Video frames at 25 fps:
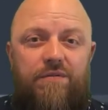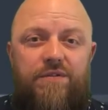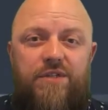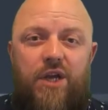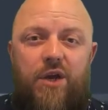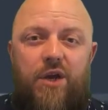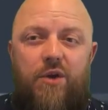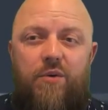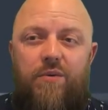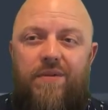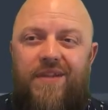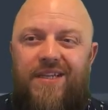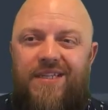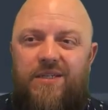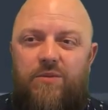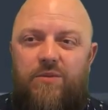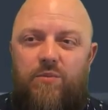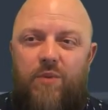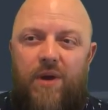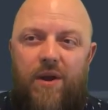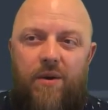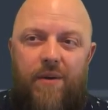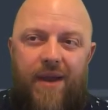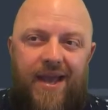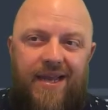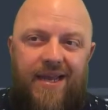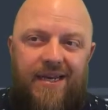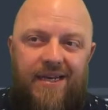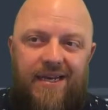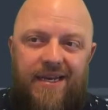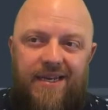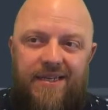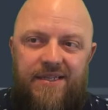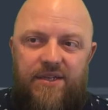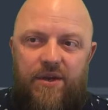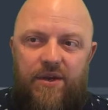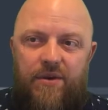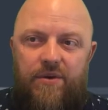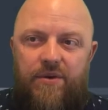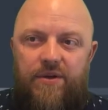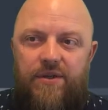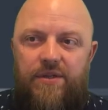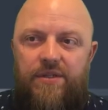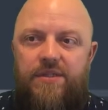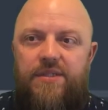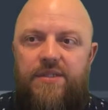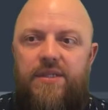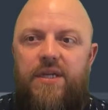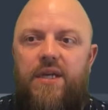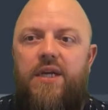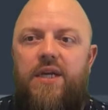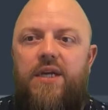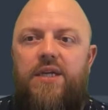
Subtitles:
So this is where we're handling tokens.